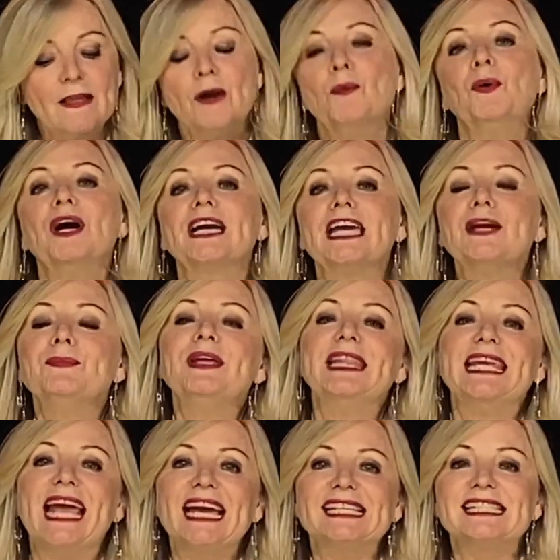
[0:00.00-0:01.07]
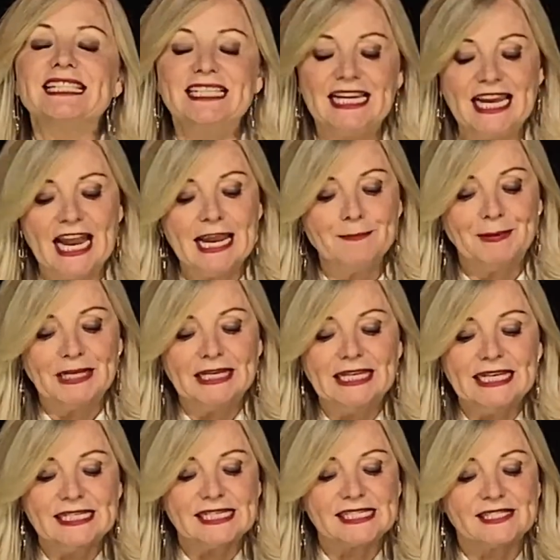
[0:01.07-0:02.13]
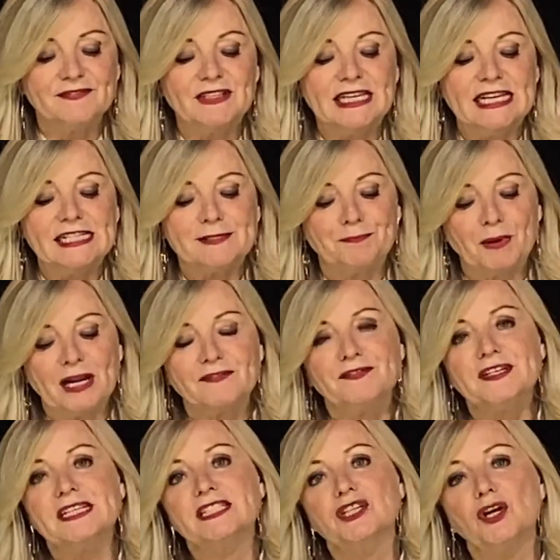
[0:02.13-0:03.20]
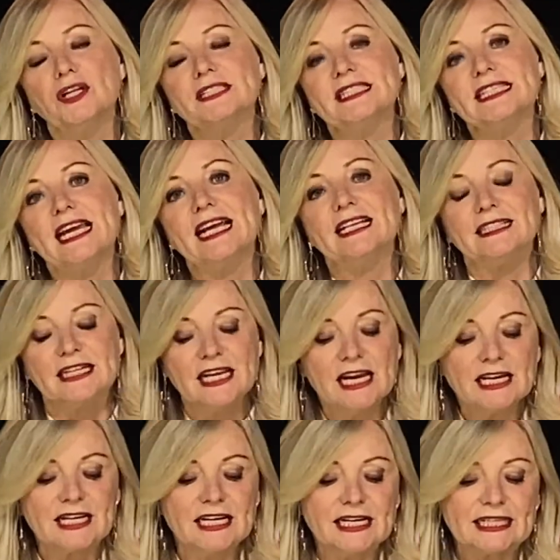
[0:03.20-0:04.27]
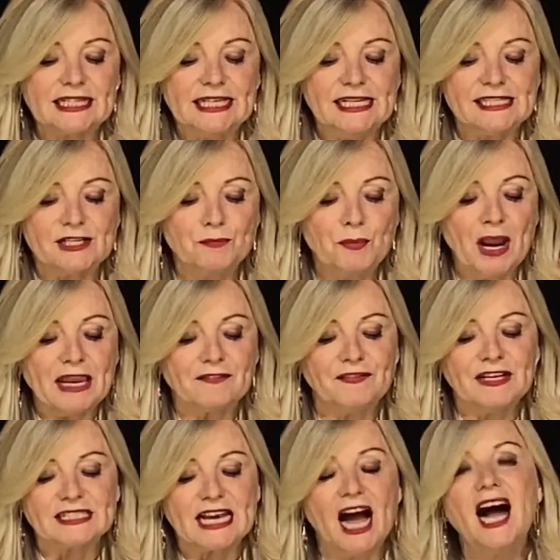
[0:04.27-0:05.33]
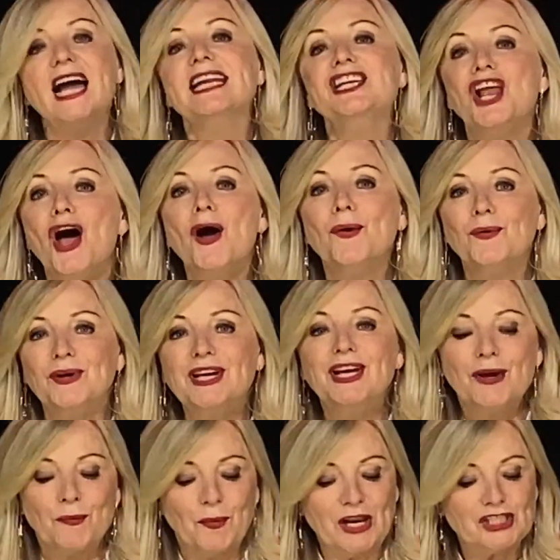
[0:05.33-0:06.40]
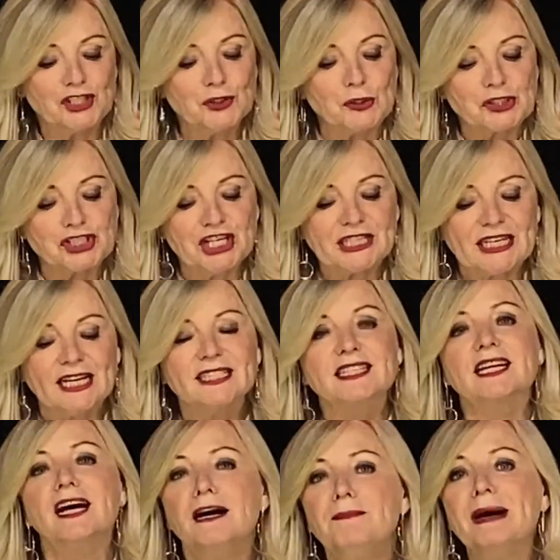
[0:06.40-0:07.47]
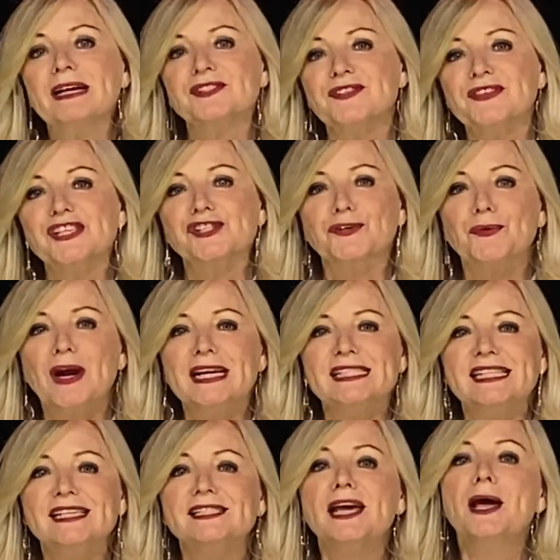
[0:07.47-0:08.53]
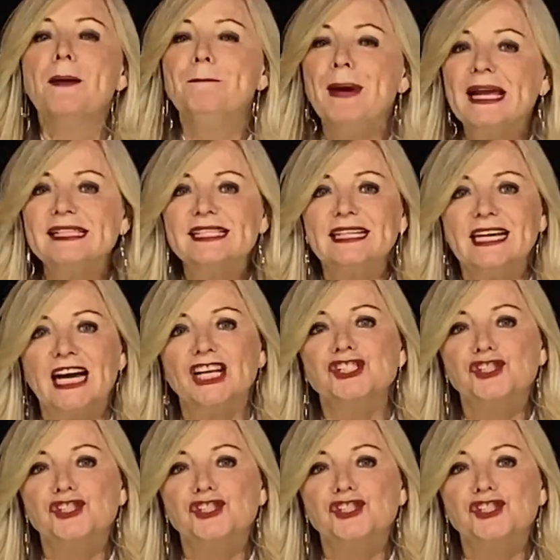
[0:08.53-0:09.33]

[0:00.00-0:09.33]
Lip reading: Working with the excellent Labour leaders of Leeds, Bradford, Calderdale, Kirklees and Wakefield, I know West Yorkshire can come out of this crisis better and